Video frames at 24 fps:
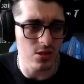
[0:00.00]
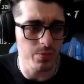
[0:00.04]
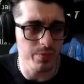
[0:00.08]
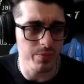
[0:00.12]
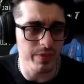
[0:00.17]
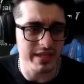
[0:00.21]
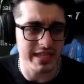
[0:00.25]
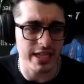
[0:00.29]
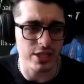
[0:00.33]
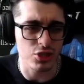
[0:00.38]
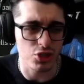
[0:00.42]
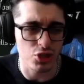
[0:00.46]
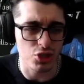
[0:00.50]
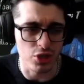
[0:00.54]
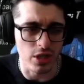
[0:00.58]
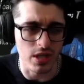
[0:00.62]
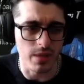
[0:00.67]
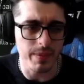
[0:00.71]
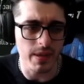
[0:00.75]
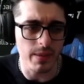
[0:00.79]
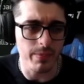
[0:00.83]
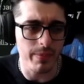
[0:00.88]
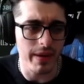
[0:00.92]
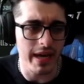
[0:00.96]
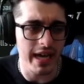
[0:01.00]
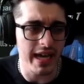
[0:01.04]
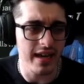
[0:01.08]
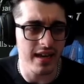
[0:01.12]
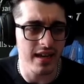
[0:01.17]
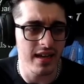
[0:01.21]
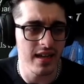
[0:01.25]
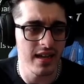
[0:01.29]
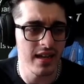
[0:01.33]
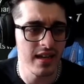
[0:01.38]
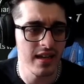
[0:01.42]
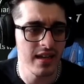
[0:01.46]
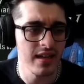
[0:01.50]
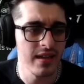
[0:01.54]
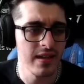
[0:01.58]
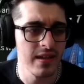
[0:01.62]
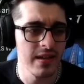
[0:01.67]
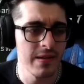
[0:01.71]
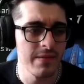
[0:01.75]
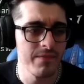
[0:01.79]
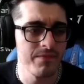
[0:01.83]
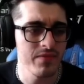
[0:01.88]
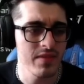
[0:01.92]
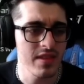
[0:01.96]
bit. That shouldn't be bad.
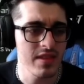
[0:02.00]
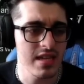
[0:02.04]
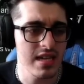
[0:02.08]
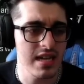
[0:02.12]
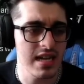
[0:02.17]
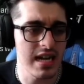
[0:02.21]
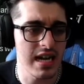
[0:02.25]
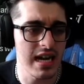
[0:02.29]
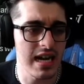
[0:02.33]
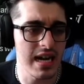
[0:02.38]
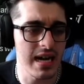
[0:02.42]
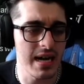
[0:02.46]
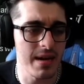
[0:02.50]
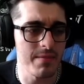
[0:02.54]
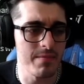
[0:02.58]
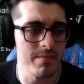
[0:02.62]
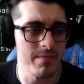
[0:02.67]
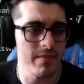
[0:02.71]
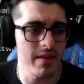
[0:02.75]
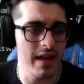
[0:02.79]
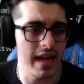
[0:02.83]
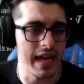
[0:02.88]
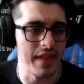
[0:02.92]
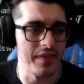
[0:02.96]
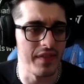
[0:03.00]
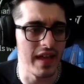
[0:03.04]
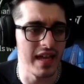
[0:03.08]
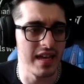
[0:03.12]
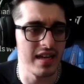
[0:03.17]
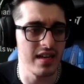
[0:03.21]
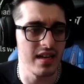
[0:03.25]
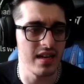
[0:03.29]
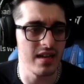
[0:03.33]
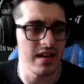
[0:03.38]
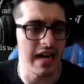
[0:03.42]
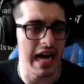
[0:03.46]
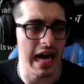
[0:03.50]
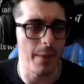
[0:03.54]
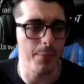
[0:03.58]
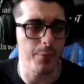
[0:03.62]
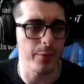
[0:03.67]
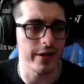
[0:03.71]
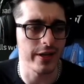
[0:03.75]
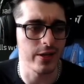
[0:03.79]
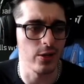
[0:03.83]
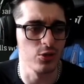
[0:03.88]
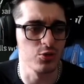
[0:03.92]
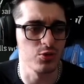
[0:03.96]
And then
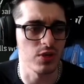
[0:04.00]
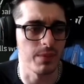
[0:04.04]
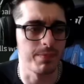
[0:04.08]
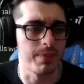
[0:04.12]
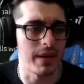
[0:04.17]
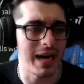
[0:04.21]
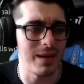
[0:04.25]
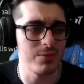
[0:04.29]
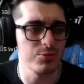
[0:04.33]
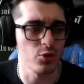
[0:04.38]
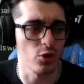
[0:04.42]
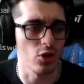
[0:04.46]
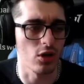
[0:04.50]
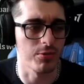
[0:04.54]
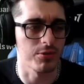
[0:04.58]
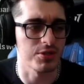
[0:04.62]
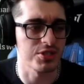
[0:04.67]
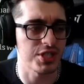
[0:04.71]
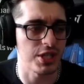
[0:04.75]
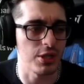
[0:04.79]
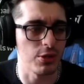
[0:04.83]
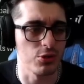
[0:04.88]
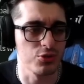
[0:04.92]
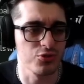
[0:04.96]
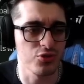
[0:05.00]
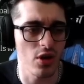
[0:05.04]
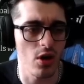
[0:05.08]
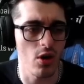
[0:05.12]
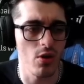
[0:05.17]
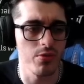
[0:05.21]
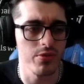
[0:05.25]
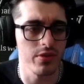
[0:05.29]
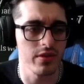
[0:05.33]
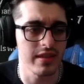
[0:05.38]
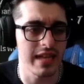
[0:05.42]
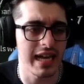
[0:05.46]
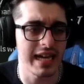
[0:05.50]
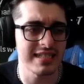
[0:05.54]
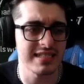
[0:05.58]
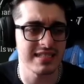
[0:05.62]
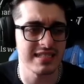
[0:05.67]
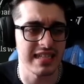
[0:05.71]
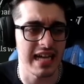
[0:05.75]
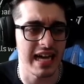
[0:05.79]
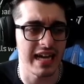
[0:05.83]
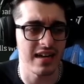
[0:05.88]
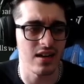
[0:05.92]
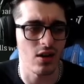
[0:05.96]
operator kills with a bomb drone or mosquito drone. That's
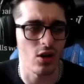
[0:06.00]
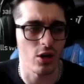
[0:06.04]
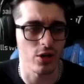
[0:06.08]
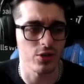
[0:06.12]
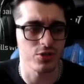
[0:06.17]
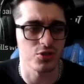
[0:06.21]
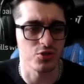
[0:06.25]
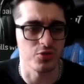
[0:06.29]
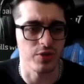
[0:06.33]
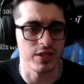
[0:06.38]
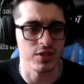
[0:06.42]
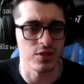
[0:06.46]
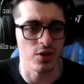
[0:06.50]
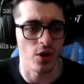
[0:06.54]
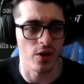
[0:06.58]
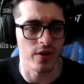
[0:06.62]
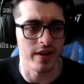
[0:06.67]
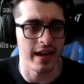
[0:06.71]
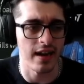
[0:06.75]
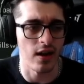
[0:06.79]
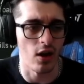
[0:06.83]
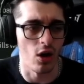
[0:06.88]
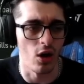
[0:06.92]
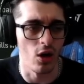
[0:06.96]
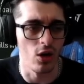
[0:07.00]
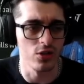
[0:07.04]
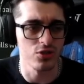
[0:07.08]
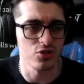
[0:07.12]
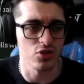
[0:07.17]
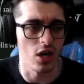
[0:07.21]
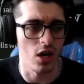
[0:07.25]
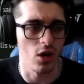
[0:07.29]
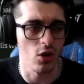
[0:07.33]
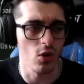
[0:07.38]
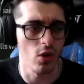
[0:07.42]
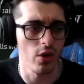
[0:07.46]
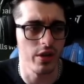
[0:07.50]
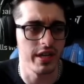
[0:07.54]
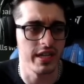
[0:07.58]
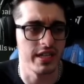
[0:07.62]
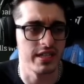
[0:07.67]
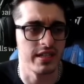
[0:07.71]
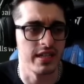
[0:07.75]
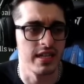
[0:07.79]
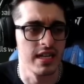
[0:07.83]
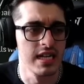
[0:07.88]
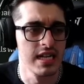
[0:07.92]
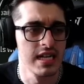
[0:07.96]
not a hard streak to earn at all. So I'll go ahead
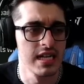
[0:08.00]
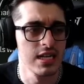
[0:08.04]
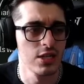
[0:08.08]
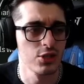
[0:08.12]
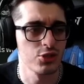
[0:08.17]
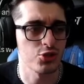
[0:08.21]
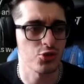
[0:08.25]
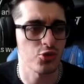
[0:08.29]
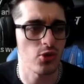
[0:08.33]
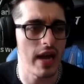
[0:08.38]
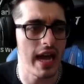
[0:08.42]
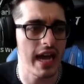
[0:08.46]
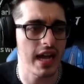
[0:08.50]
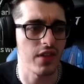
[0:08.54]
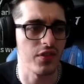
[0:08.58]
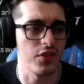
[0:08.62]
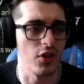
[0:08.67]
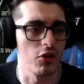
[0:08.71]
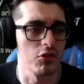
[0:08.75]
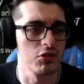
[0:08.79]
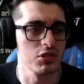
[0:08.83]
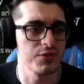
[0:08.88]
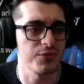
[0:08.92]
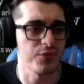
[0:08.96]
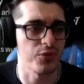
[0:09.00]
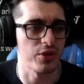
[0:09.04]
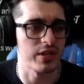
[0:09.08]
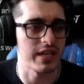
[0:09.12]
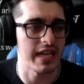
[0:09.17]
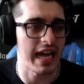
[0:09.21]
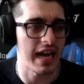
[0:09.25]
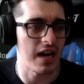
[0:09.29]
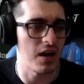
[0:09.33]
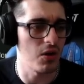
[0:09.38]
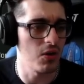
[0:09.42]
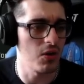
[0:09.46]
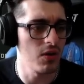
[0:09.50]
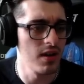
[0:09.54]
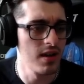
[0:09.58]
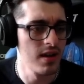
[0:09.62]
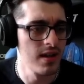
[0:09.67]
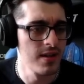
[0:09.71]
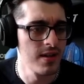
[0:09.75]
and track those for now.